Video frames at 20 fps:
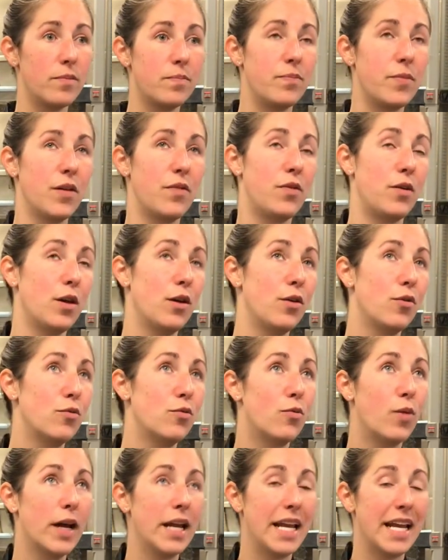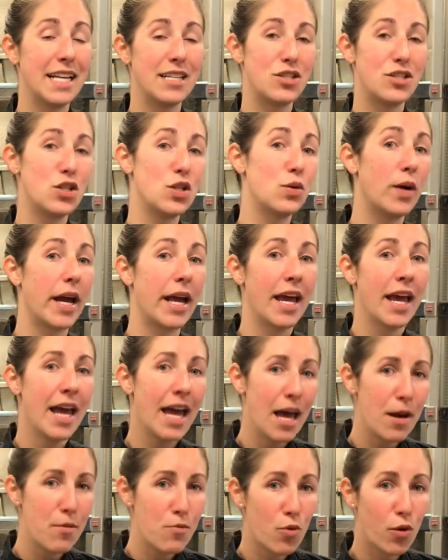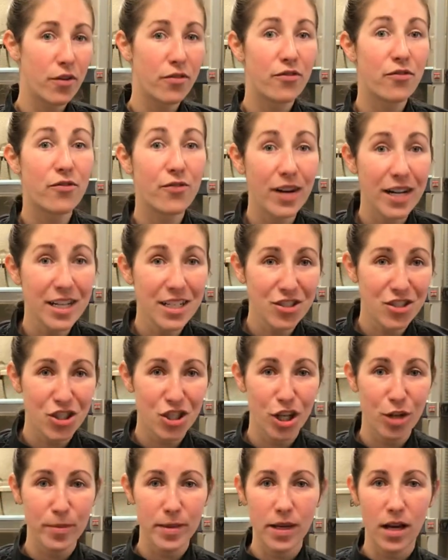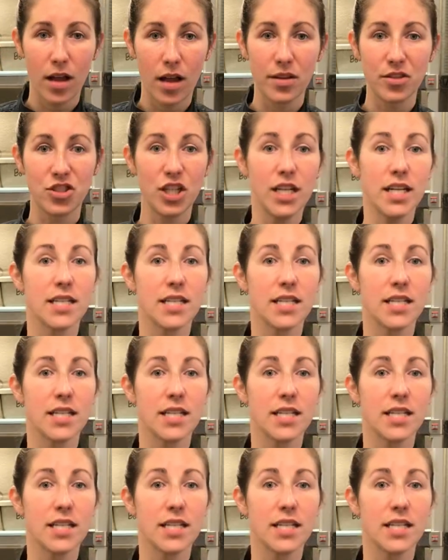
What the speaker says: If you went into a more French terminology,